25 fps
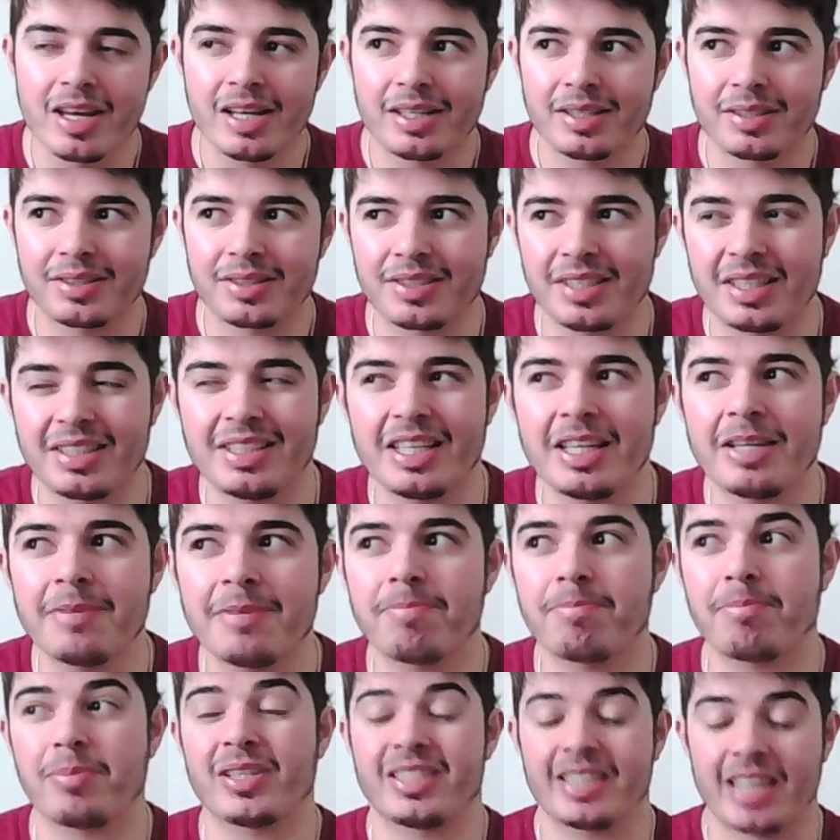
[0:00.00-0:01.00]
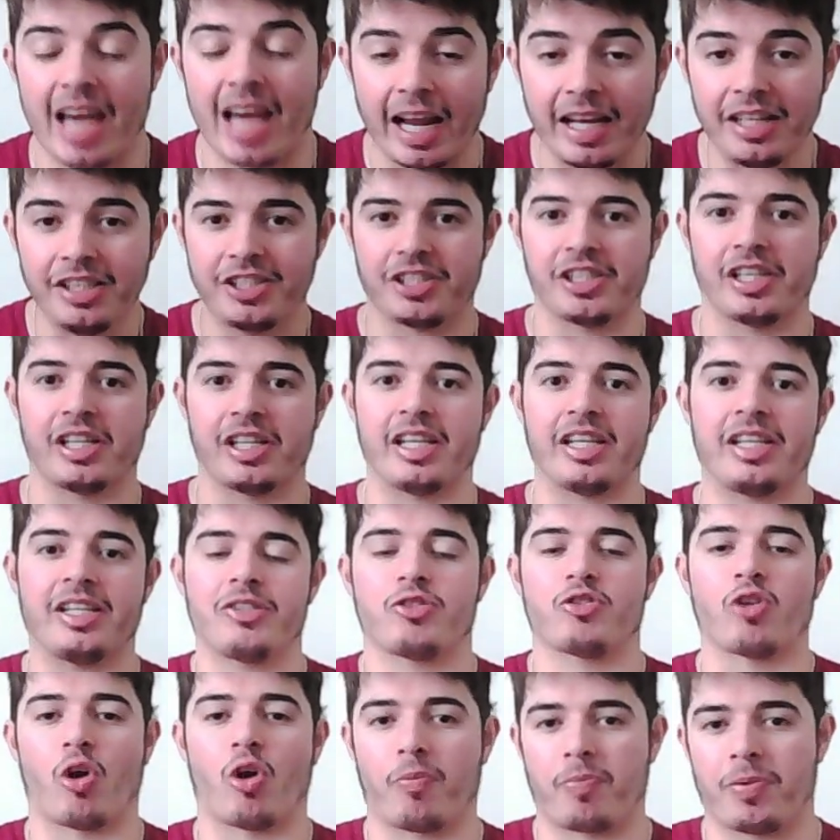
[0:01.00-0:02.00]
City potentially
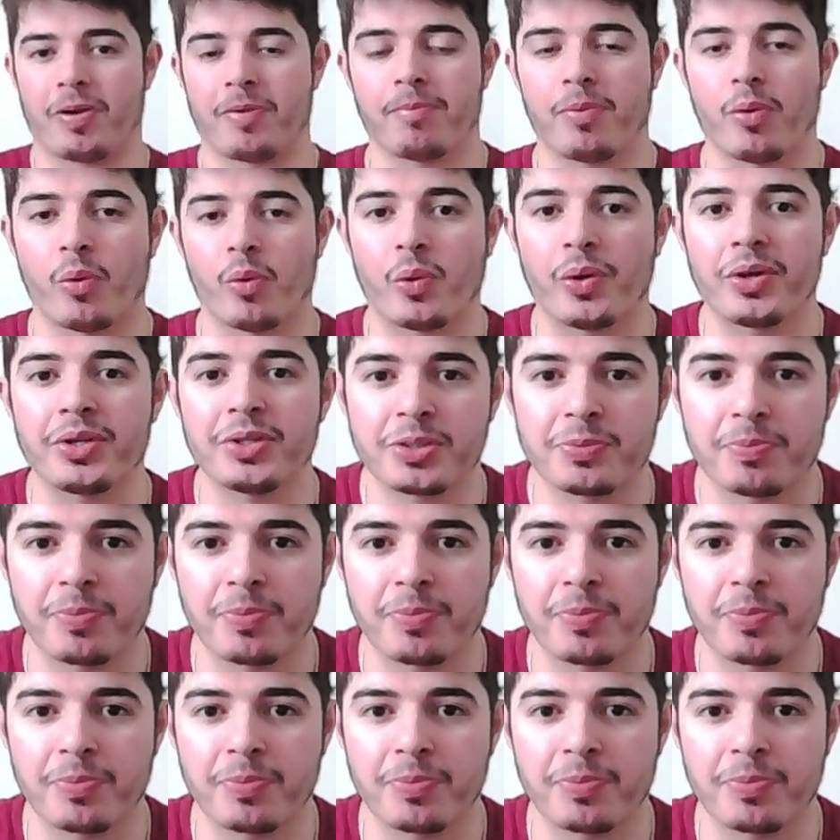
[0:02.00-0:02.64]
dropping points.